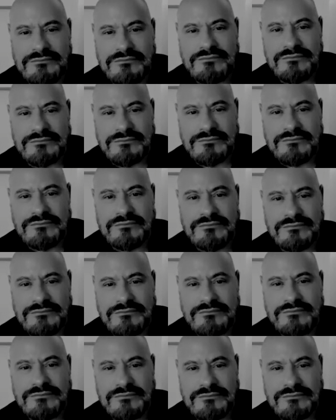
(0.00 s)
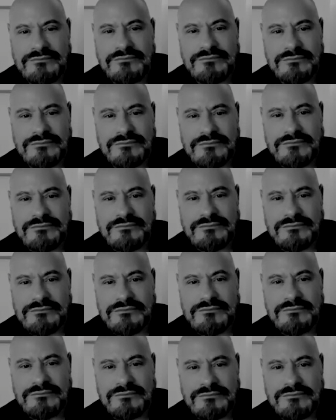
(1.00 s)
and the
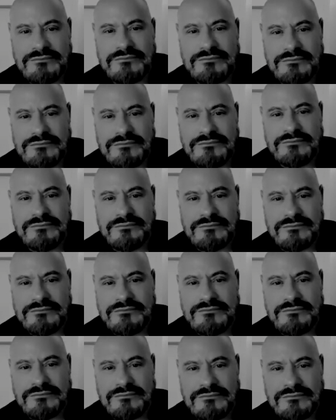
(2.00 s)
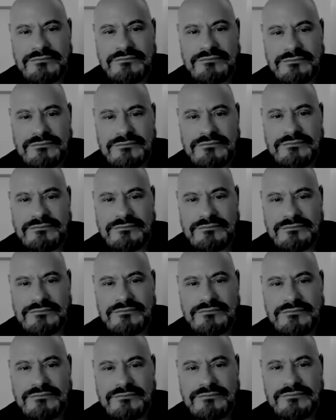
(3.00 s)
organizing, but it was all under
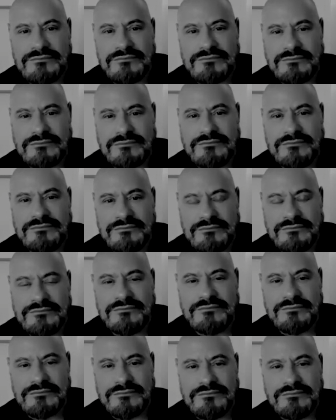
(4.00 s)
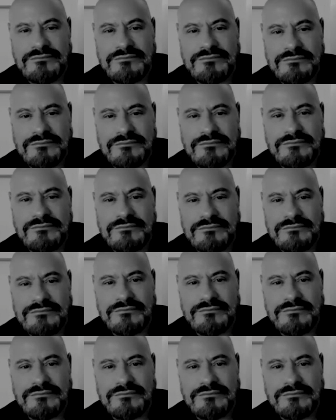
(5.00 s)
German direction.